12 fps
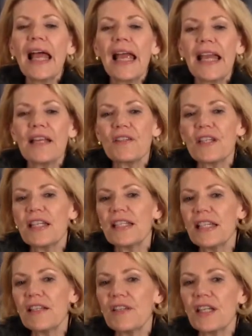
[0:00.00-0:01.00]

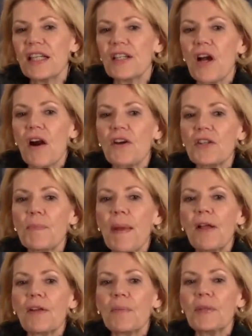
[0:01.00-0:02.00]
AC/DC guitarist
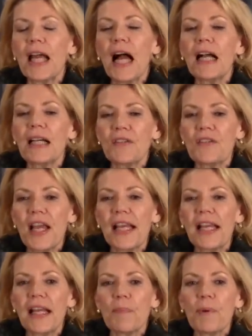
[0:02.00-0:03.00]
Malcolm Young is
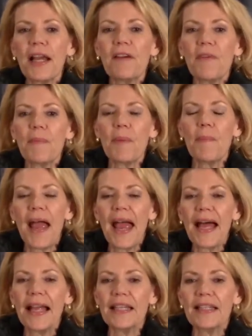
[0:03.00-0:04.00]
taking a break from the
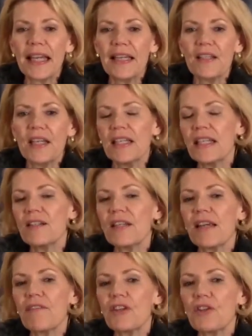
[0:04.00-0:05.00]
band.
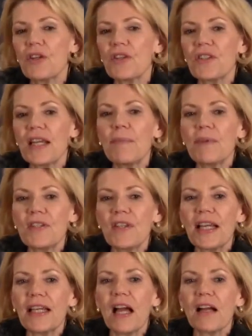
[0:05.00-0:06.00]
AC/DC have issued a statement
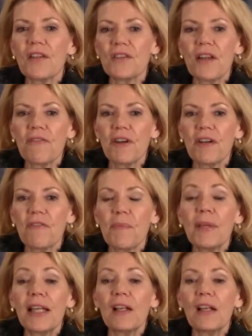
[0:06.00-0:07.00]
saying Young is suffering
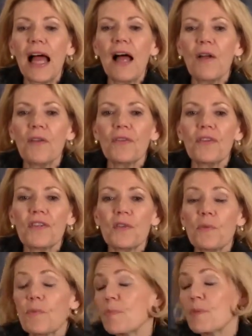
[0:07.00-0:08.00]
from ill health. The
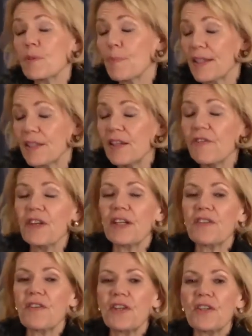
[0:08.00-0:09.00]

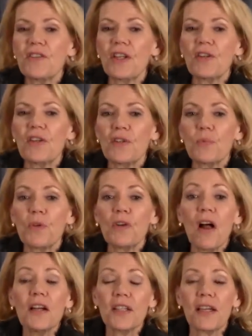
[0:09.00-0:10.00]
specifics of his illness were
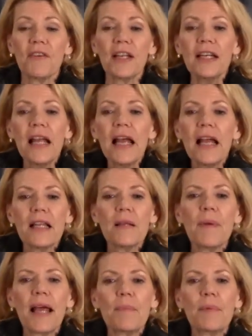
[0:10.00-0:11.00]
not given.
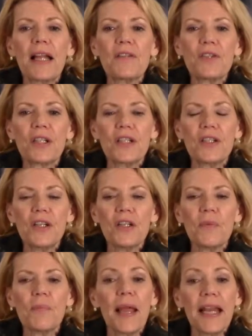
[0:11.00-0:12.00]
The band plans to
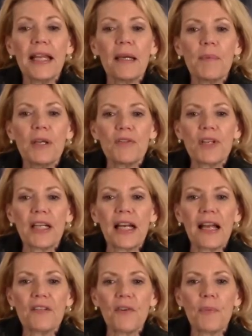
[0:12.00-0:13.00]
continue making music
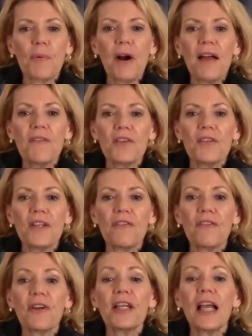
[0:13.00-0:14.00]
and ask for privacy
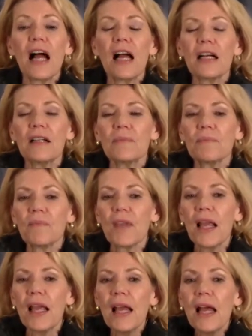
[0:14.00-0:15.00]
for Young.
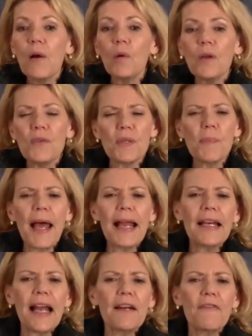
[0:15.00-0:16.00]
Well, it was a
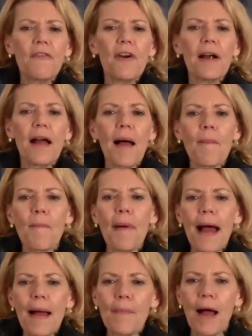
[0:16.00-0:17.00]
bad night for
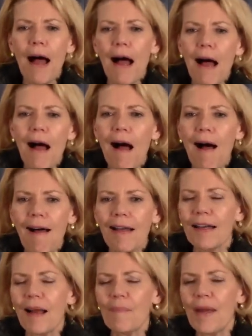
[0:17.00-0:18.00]
Bama
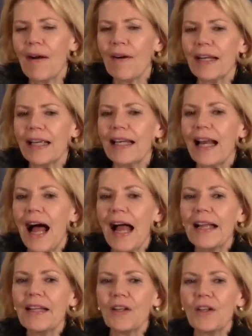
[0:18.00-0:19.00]
on American
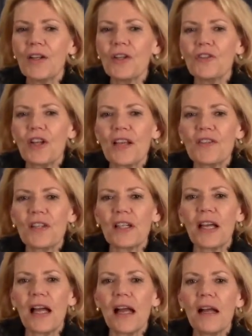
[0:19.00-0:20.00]
Idol.
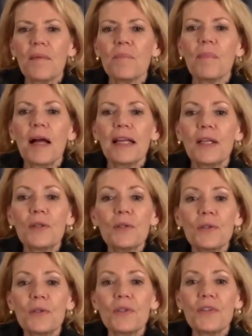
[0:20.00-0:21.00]
Jessica
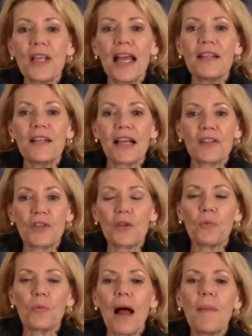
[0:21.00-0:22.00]
Mayus and
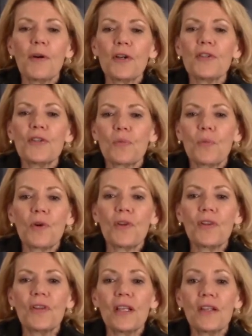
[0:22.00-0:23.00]
Dexter Roberts were
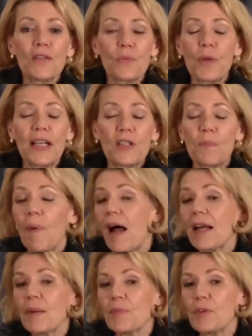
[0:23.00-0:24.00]
this week's
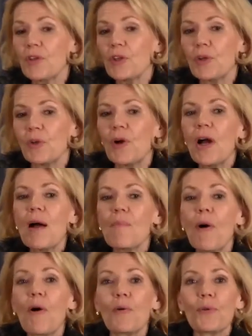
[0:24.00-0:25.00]
bottom two.
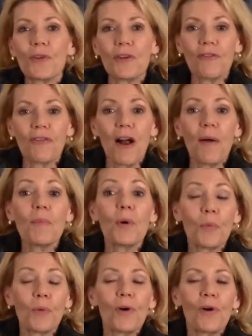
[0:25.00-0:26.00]
Both are from
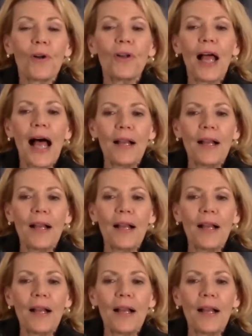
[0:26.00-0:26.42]
rural